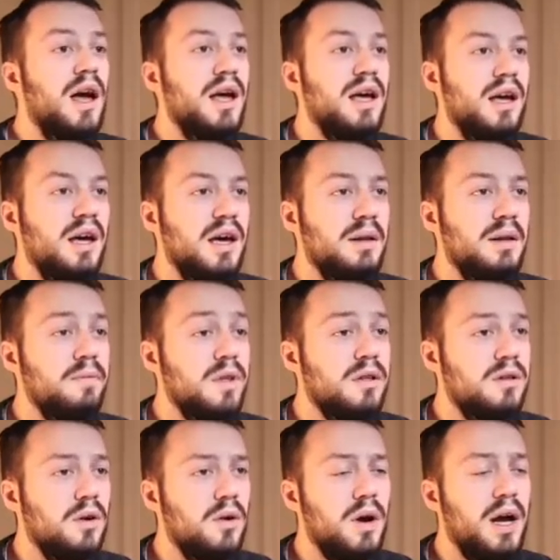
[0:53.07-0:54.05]
And
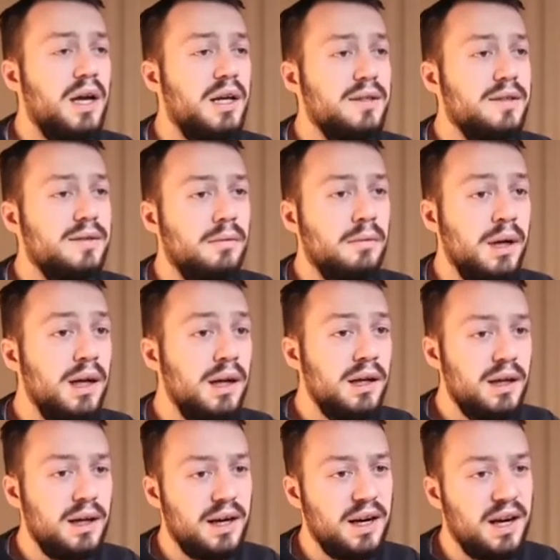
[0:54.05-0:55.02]
so it's
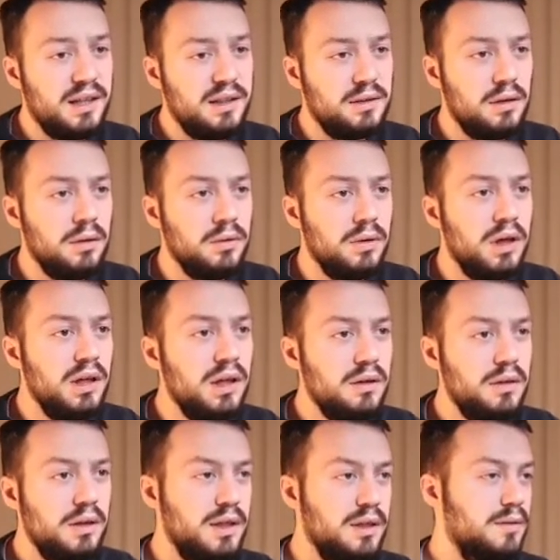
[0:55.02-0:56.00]
really nice
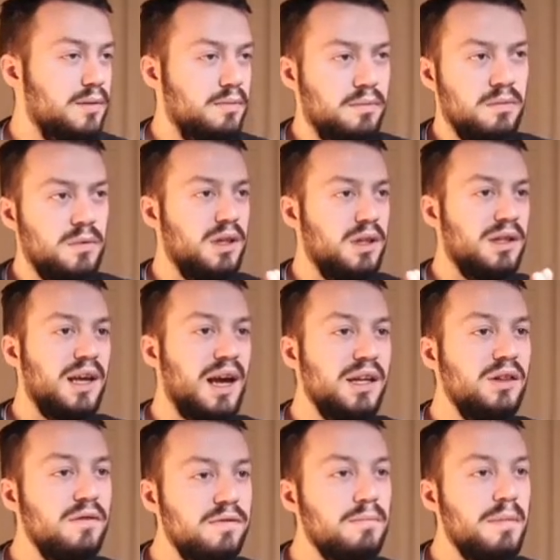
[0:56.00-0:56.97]
looking. It's it
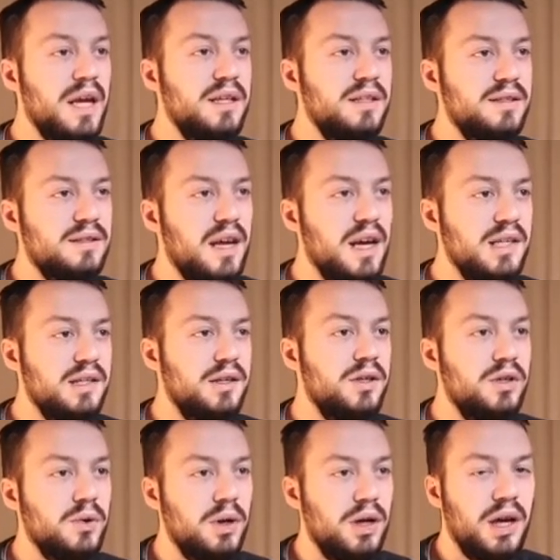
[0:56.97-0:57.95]
kind of makes sense.
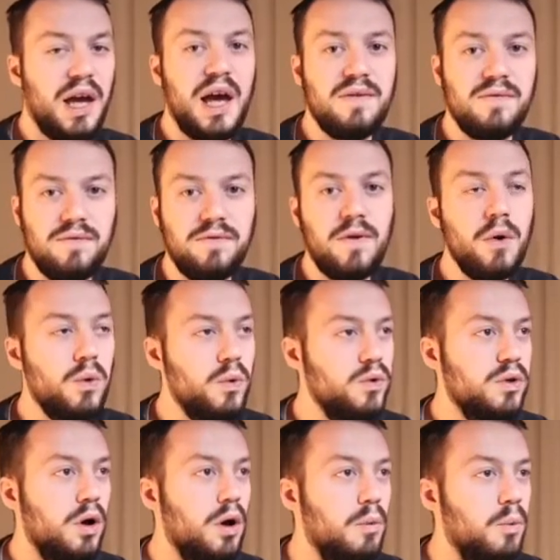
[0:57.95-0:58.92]
You can
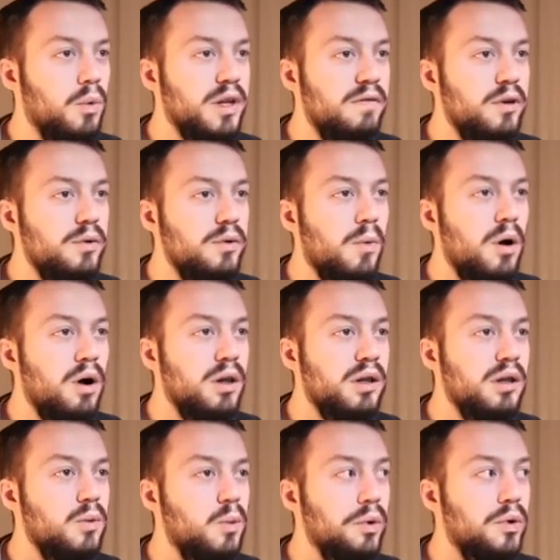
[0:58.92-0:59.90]
focus on whatever you
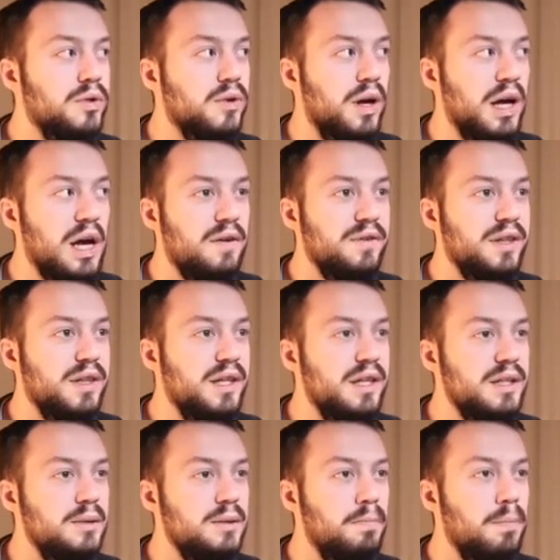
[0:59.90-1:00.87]
want. We also have
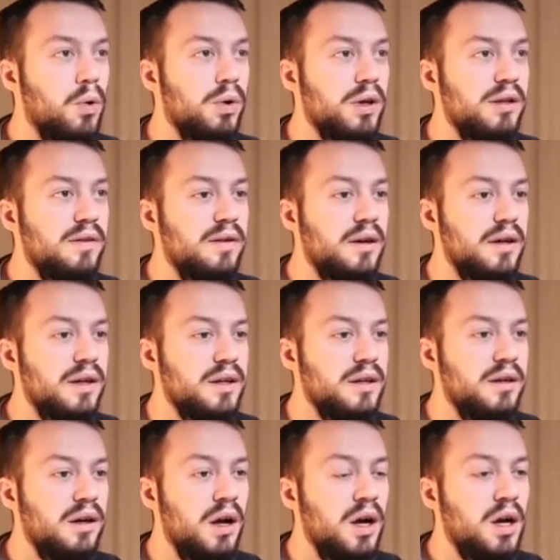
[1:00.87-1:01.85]
this pointer
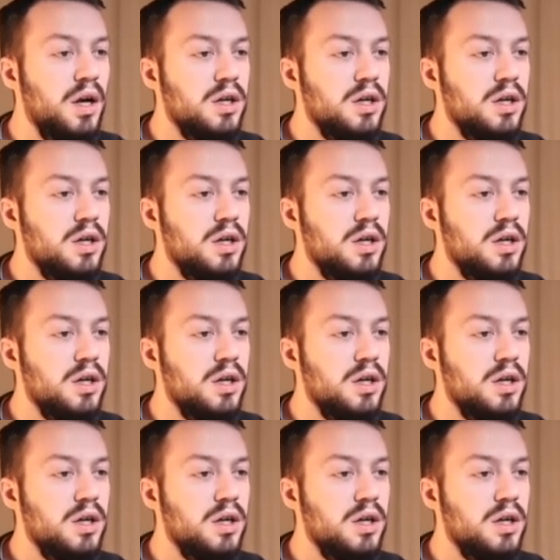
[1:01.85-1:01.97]
here.